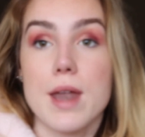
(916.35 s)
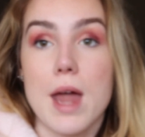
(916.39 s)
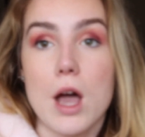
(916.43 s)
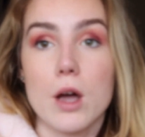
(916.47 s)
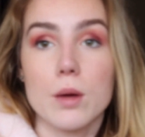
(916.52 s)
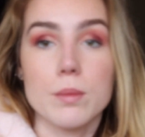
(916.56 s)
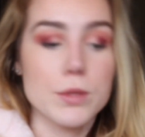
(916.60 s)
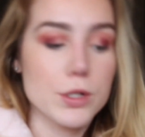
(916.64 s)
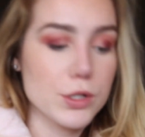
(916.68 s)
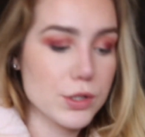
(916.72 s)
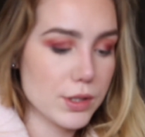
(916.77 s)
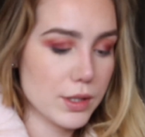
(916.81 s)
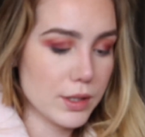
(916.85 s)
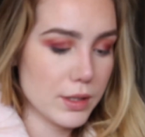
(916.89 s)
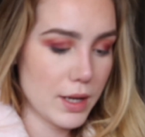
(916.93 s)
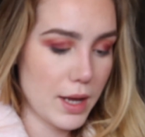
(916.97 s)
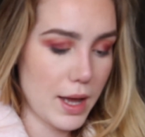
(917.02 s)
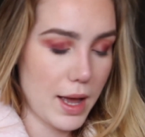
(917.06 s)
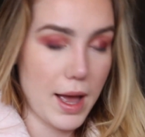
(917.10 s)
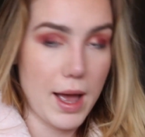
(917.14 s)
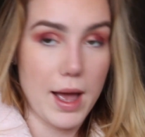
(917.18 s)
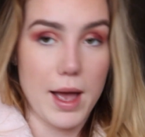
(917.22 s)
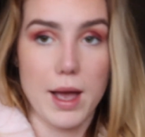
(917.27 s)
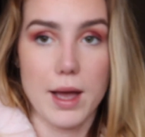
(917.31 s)
now I'm just
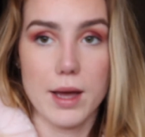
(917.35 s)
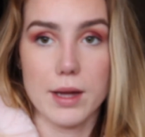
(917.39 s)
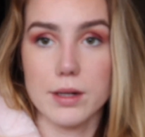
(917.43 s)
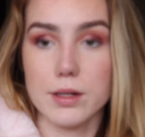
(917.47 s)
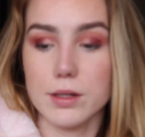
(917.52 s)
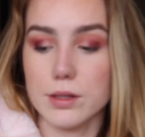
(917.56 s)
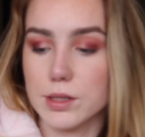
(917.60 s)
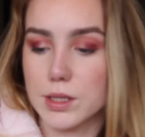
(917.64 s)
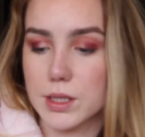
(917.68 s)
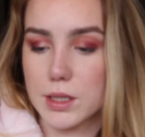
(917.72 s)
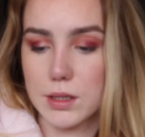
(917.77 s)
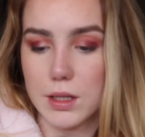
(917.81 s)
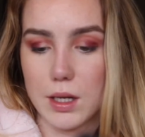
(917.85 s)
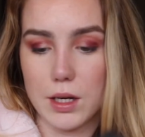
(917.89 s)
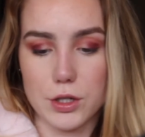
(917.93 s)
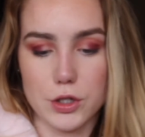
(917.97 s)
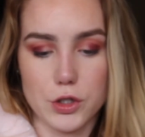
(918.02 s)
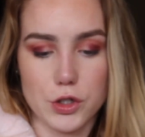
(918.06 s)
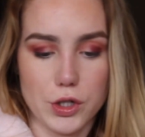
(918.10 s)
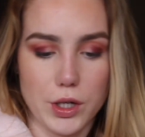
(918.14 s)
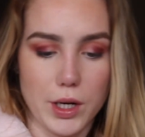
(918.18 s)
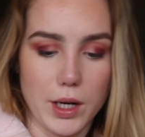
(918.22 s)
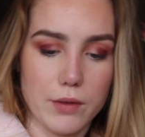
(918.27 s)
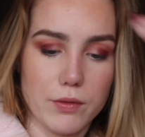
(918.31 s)
gonna add a
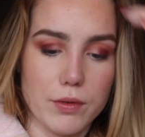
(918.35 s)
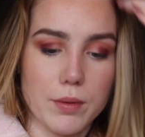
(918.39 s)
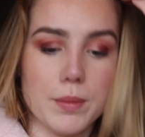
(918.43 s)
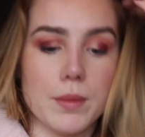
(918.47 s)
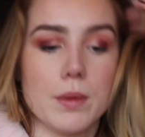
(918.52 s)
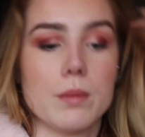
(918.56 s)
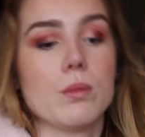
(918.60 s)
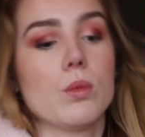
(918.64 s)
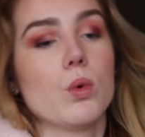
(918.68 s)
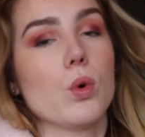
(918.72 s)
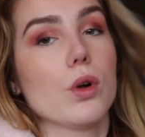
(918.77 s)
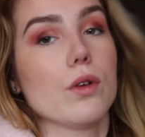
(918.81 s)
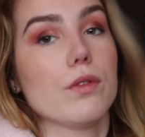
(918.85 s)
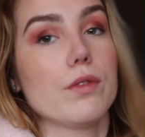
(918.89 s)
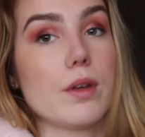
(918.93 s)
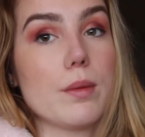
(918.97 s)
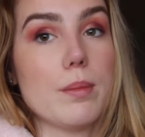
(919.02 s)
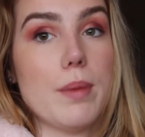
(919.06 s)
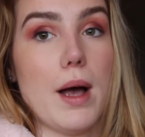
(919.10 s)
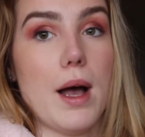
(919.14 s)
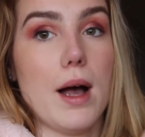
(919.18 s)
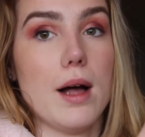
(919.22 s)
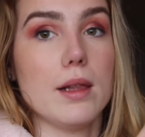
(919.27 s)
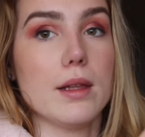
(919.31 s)
shade from the
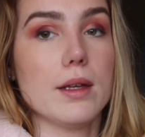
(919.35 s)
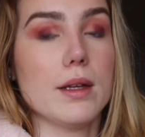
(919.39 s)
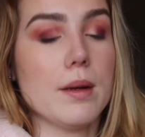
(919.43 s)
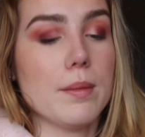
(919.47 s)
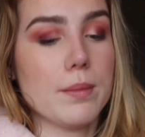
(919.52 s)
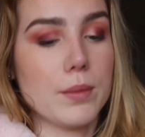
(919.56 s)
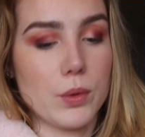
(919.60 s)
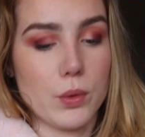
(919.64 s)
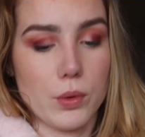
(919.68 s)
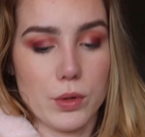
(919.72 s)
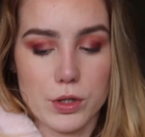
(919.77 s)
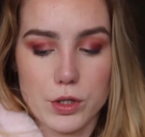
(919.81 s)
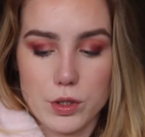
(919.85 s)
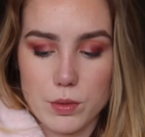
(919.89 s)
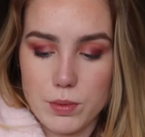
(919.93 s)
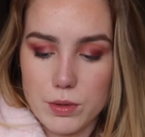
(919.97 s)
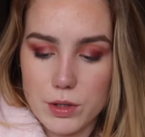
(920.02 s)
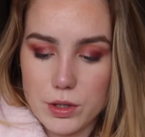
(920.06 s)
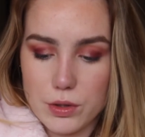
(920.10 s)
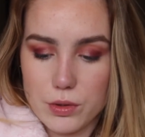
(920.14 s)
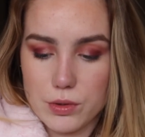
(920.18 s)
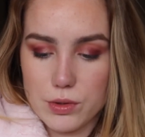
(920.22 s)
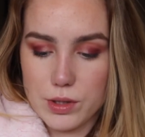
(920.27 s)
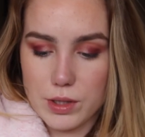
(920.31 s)
Morphe palette. I'm going to be
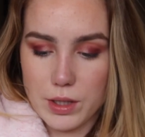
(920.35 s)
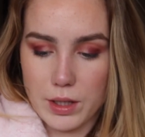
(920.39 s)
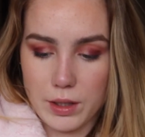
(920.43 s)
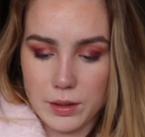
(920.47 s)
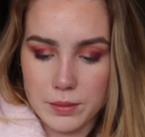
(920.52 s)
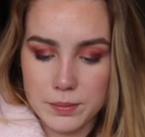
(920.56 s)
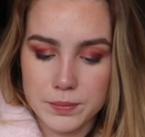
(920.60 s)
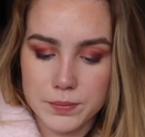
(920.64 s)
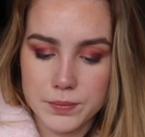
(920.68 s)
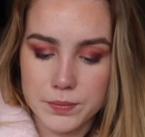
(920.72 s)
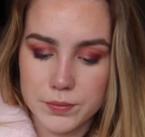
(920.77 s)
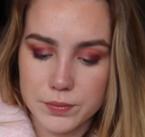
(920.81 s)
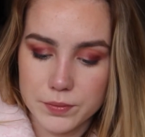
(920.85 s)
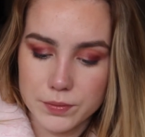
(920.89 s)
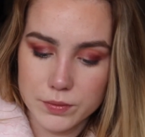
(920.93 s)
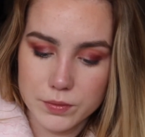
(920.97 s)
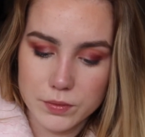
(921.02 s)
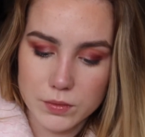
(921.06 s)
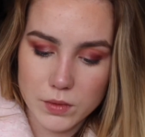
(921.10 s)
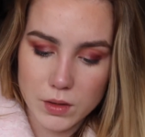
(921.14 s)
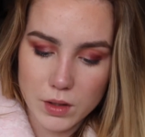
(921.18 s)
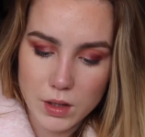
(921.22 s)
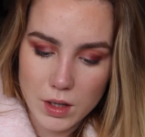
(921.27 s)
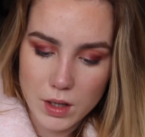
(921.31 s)
using
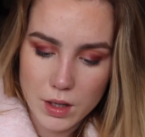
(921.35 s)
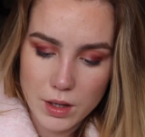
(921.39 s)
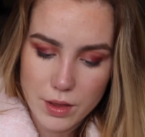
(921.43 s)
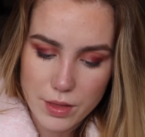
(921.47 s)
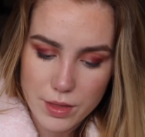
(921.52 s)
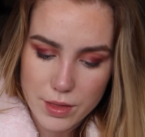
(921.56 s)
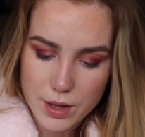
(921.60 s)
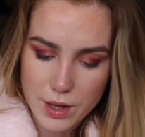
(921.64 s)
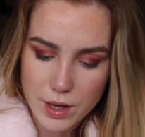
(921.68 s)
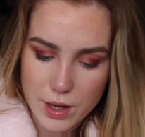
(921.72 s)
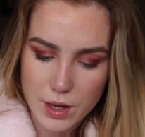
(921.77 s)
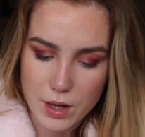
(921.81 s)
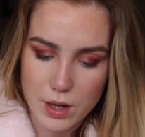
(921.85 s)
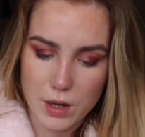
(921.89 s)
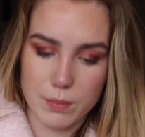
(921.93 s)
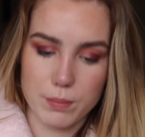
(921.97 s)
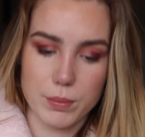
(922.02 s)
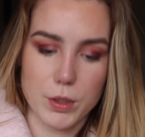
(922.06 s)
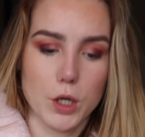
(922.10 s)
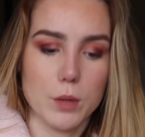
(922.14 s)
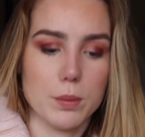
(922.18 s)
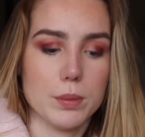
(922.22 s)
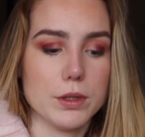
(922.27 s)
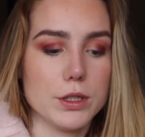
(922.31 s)
the
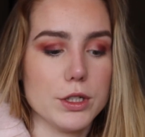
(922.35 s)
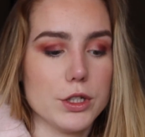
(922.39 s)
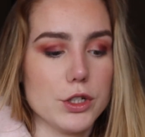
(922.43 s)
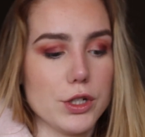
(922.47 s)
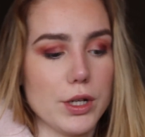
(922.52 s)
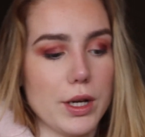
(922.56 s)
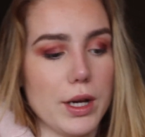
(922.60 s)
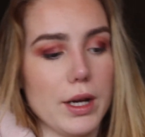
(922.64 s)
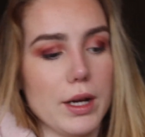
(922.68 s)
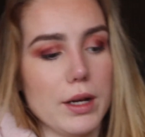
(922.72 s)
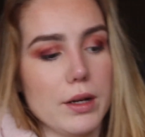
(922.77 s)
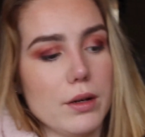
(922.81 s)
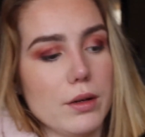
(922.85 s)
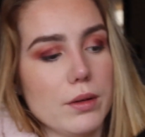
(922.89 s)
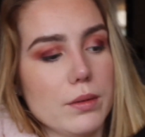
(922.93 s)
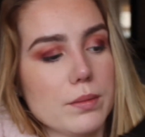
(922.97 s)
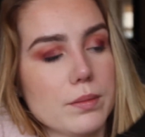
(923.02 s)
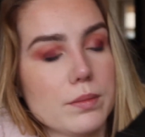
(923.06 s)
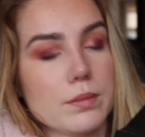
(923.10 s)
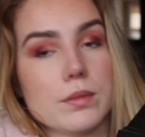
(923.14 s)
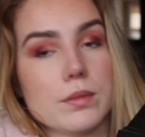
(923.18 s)
purpley shade,